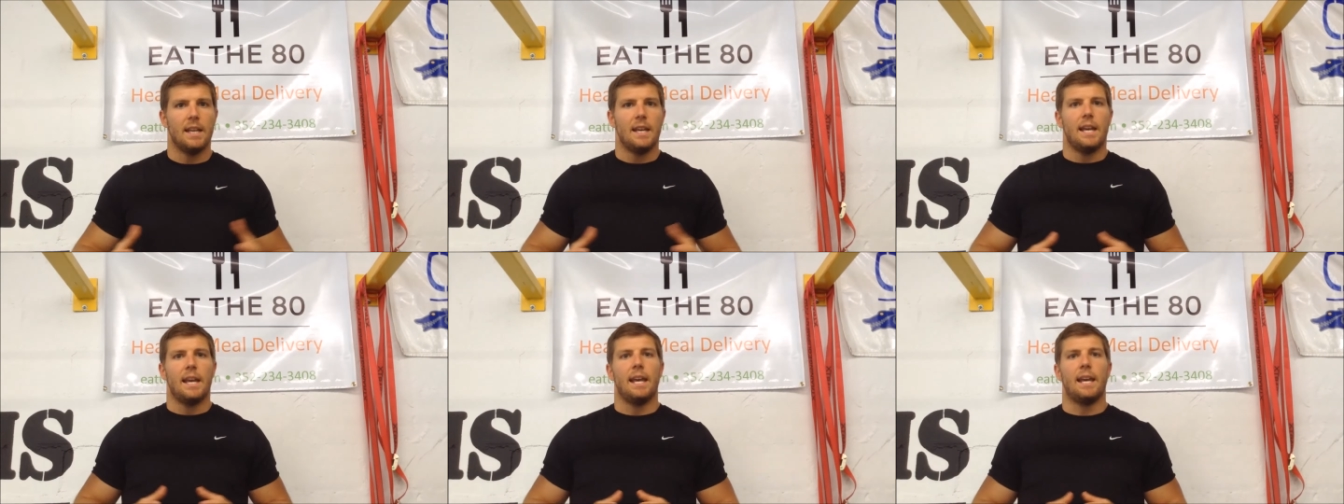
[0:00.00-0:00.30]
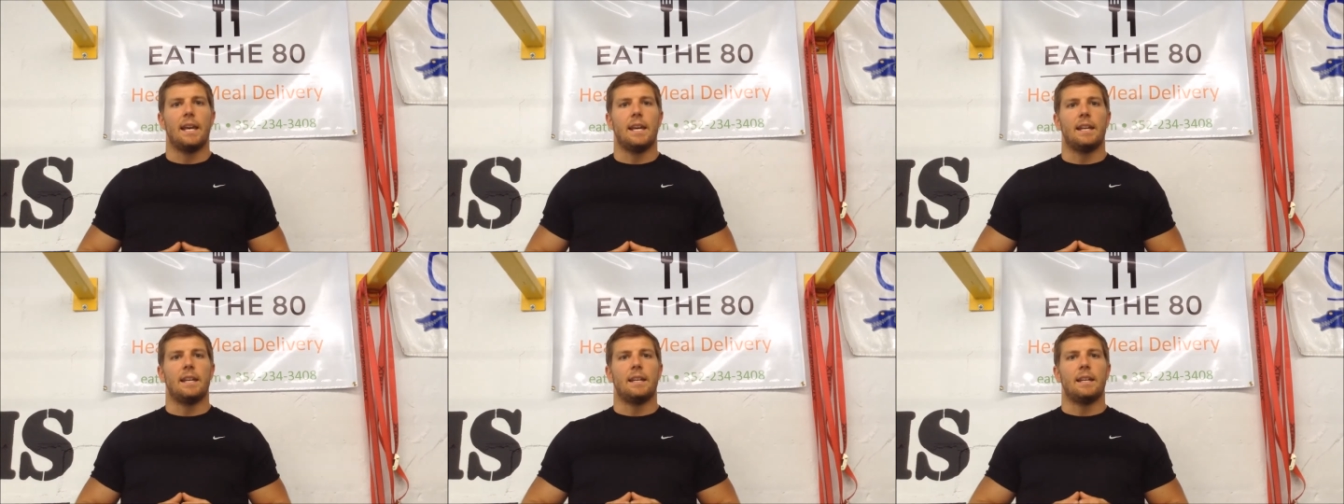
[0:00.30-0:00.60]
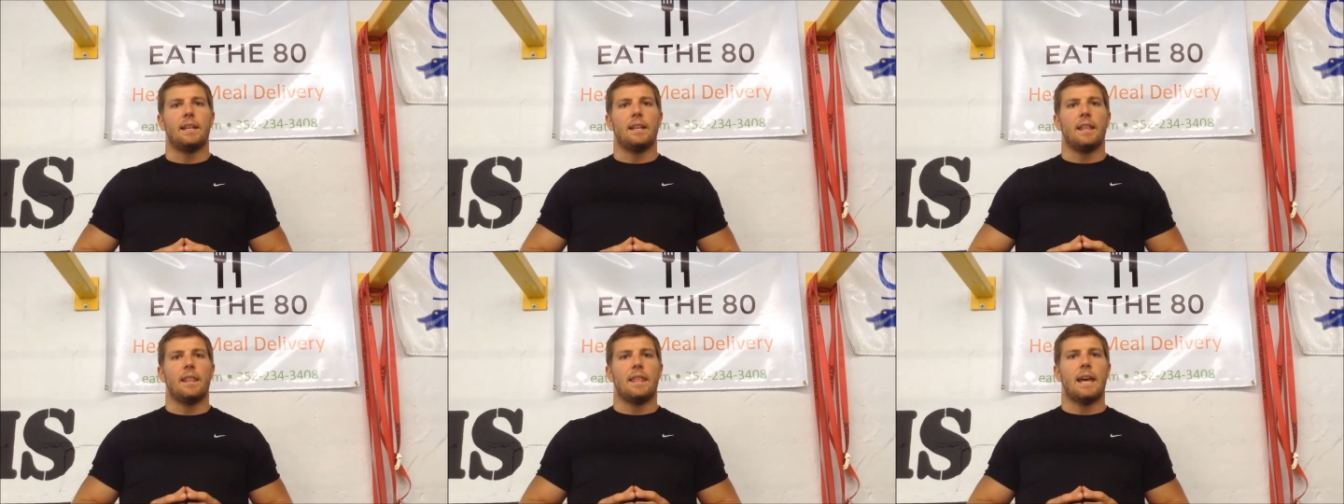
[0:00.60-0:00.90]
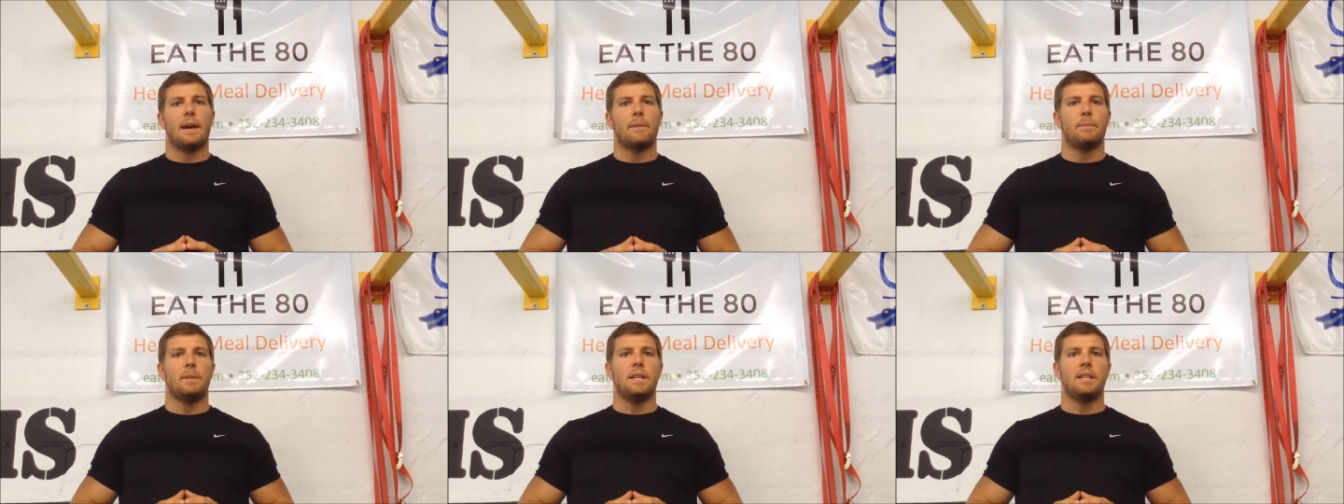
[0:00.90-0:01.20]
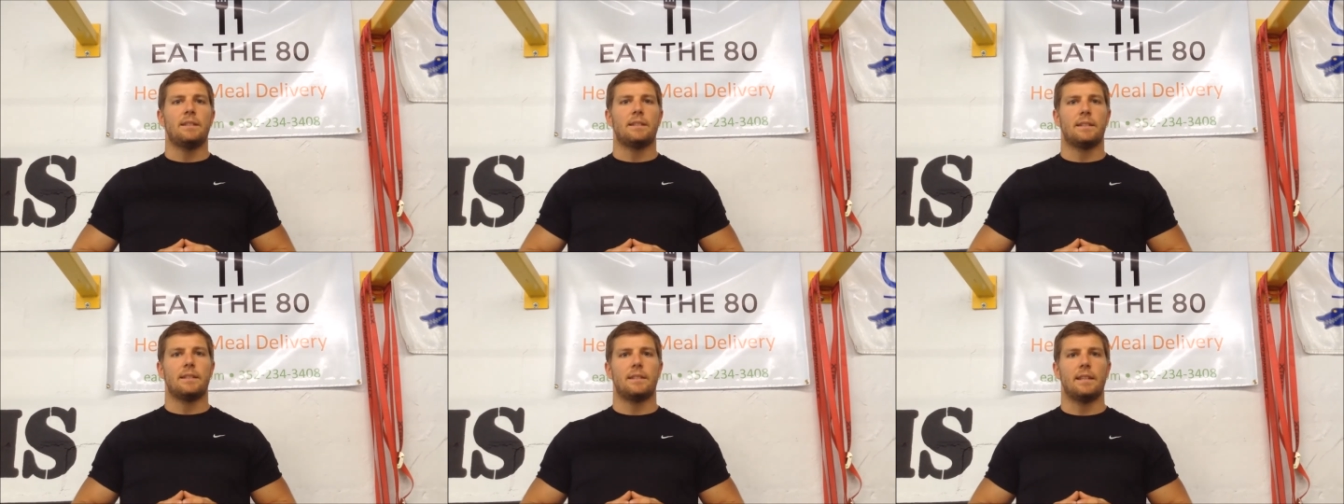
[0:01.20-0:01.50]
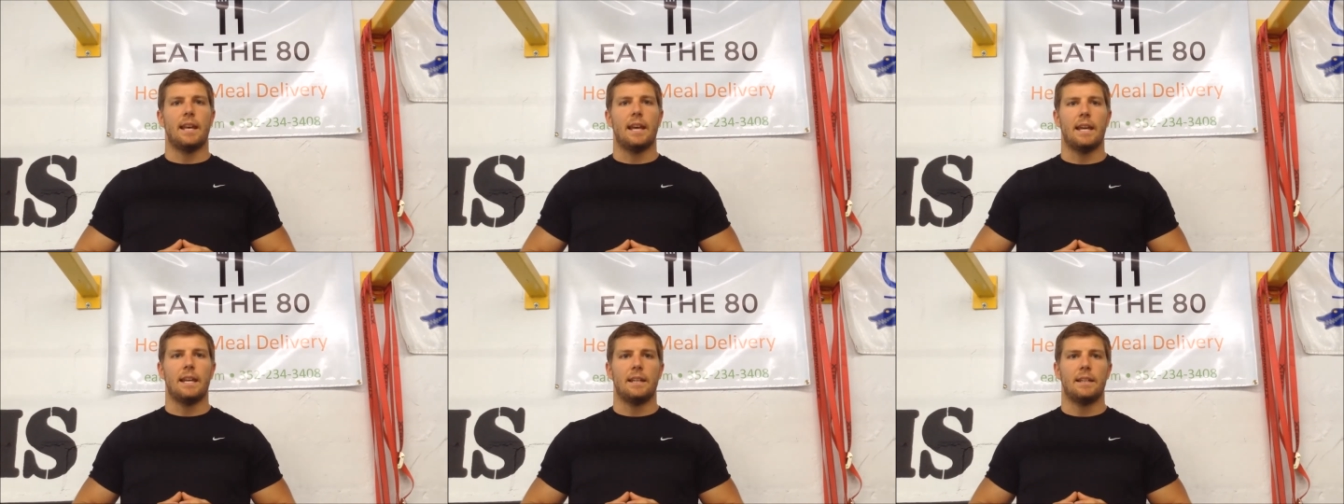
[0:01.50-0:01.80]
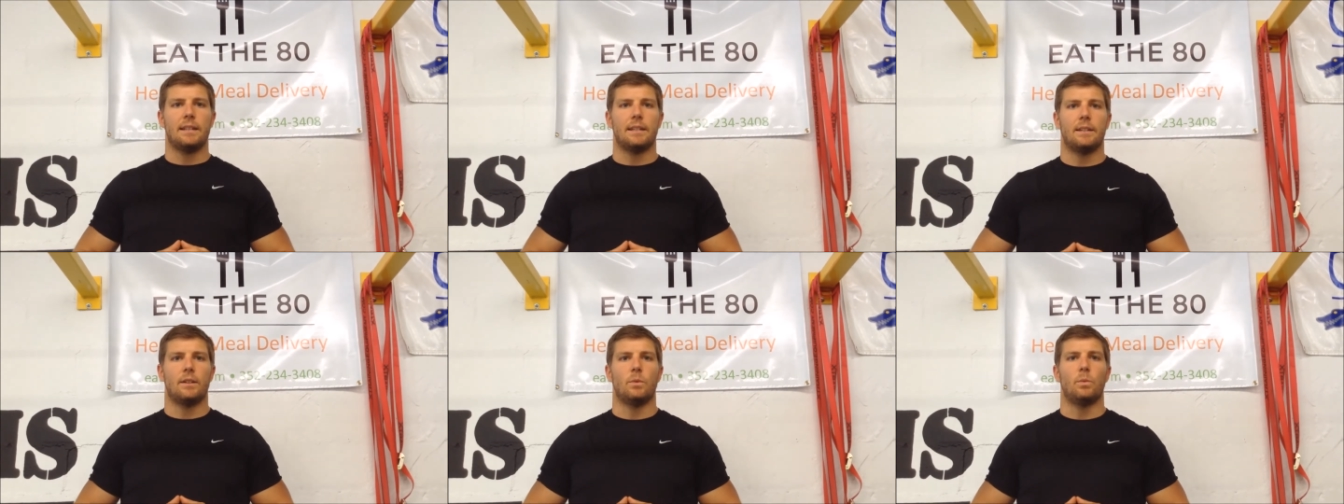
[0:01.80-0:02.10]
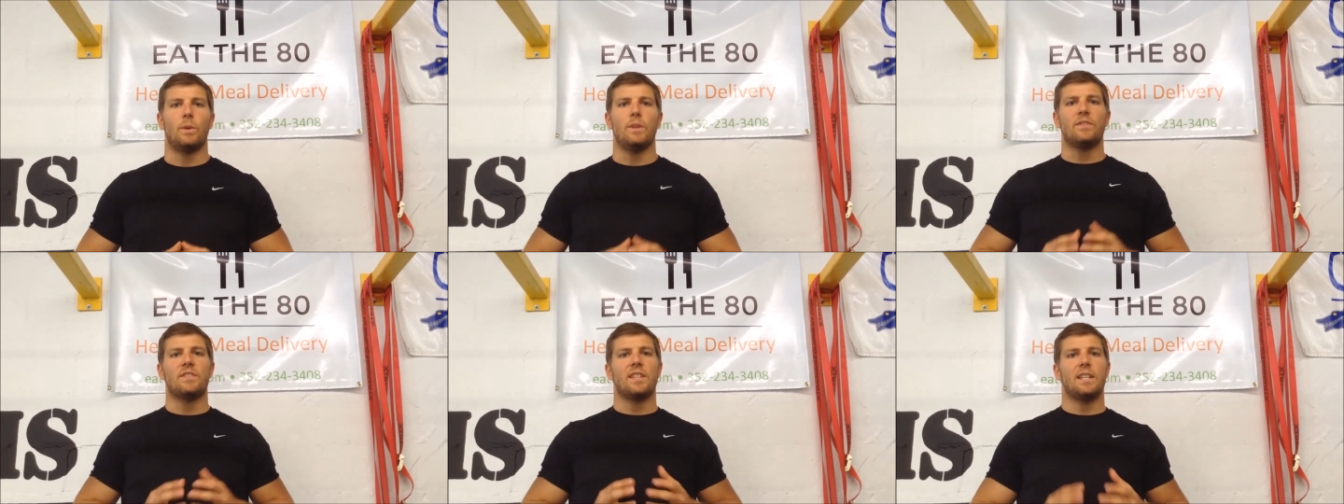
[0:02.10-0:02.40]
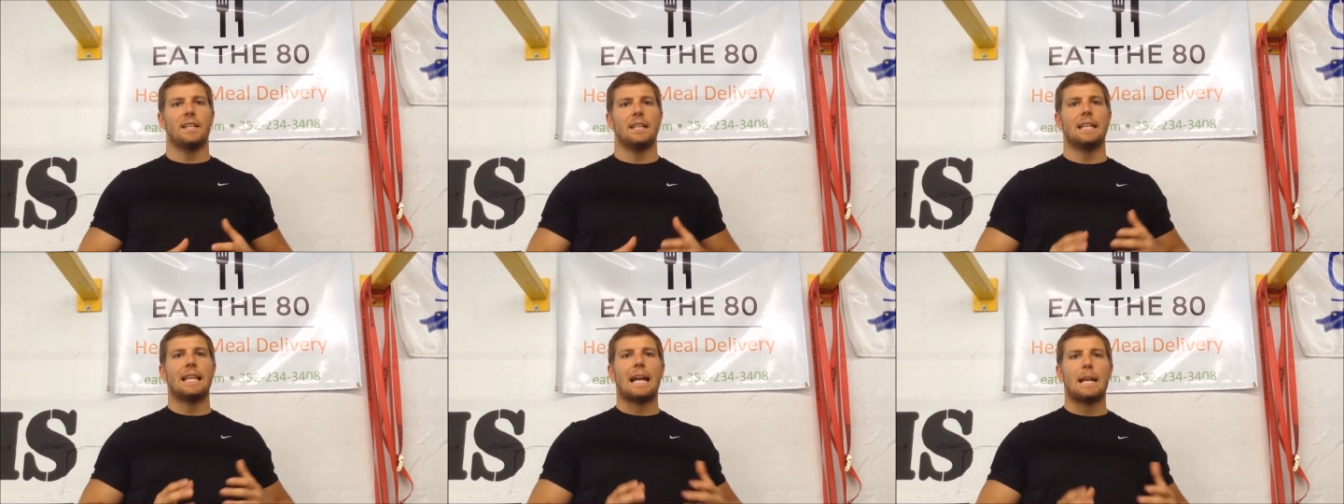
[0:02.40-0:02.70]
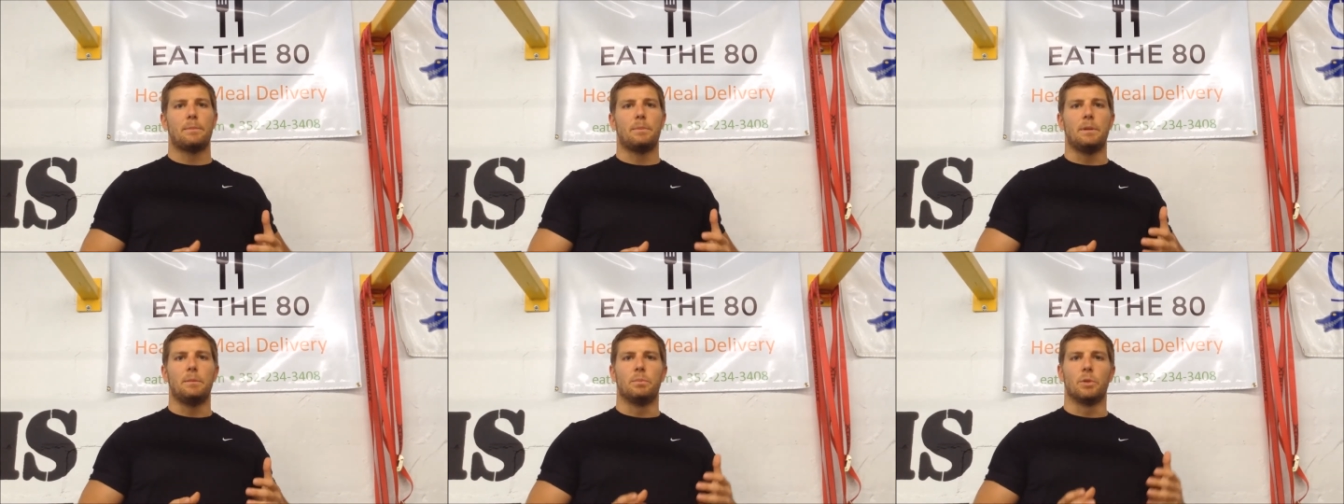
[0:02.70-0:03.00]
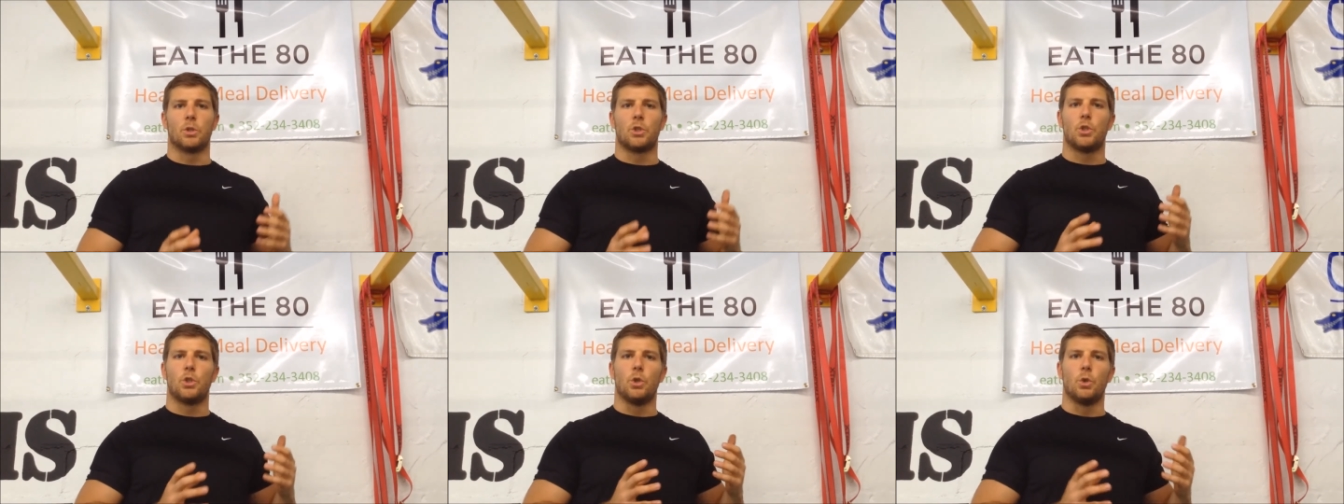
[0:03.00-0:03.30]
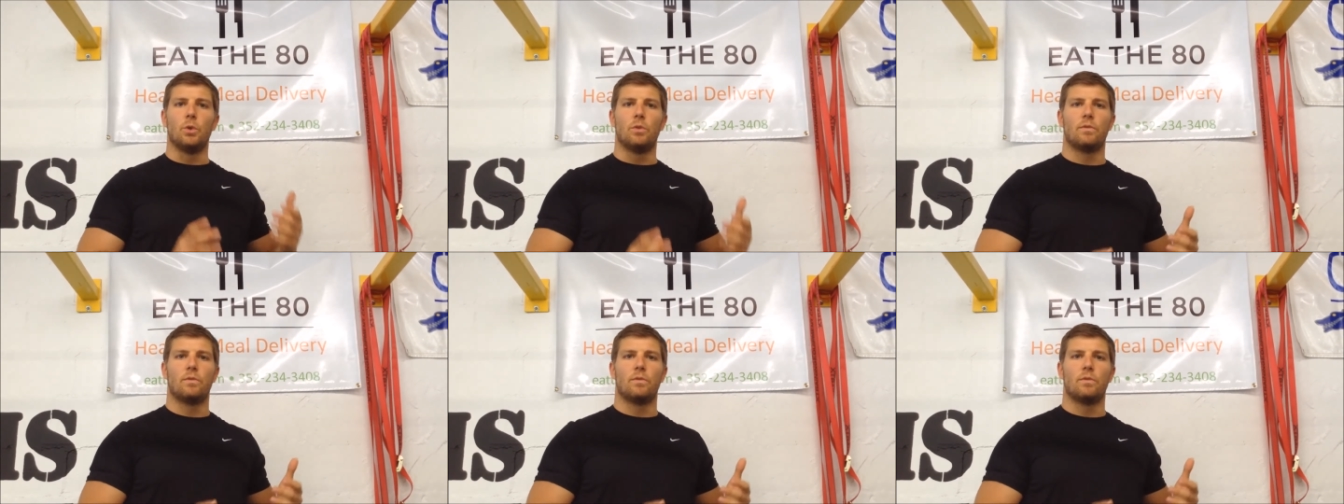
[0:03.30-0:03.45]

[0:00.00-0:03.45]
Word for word: And that means is that we've seen a lot of people shoot